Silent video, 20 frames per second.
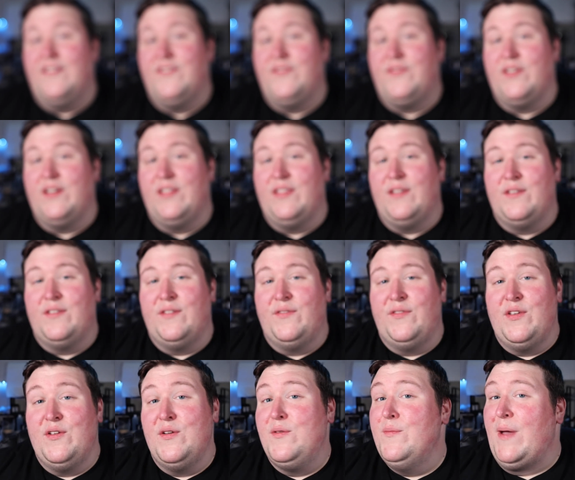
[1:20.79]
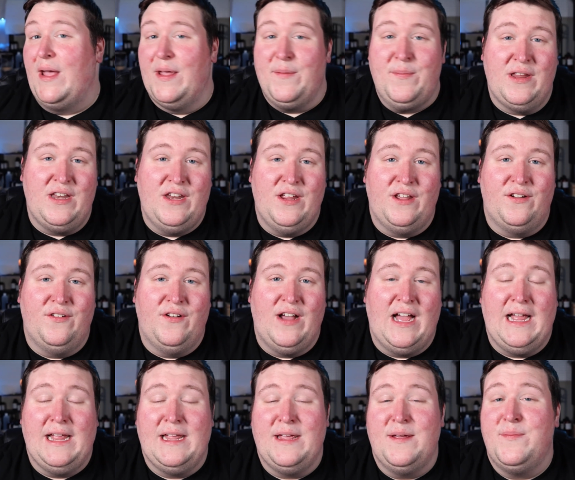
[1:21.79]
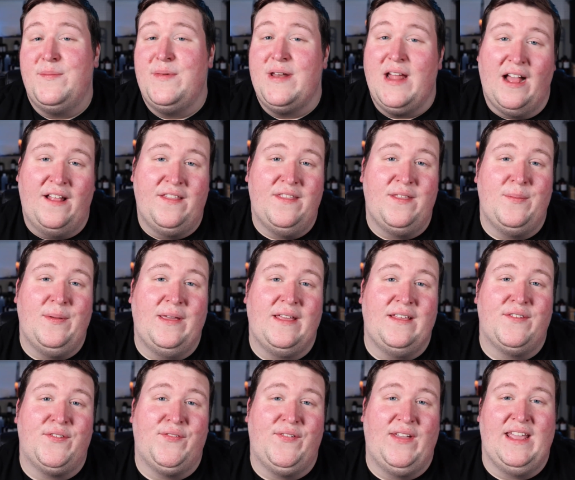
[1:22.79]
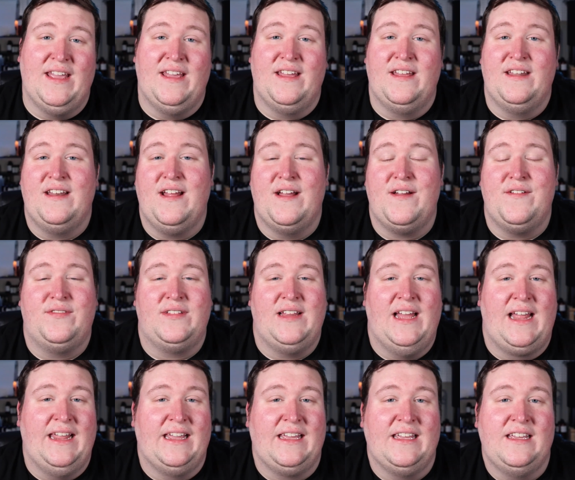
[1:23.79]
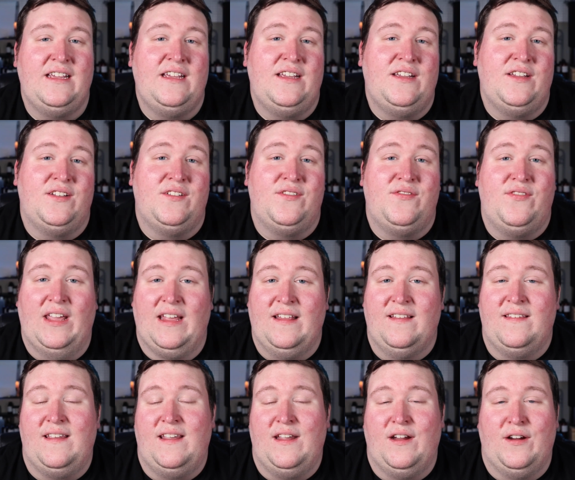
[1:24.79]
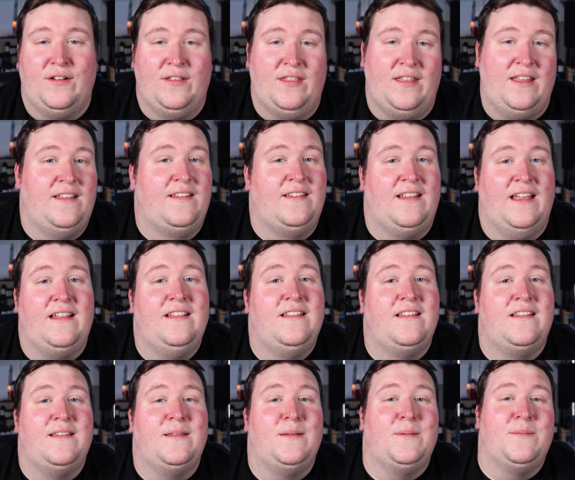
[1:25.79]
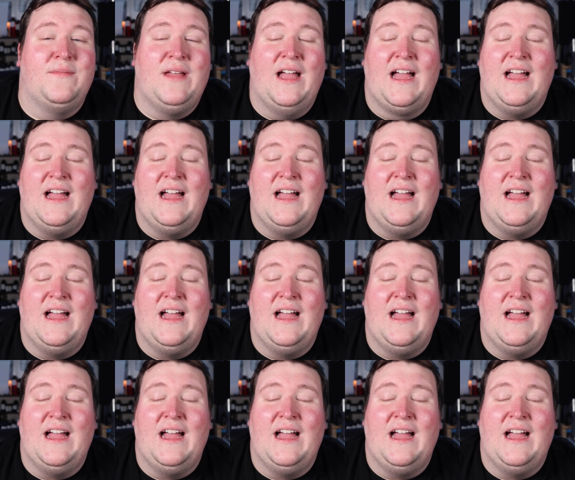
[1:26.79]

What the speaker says: For those of you who might be new, I am not the biggest fan of like fancy earthy scents.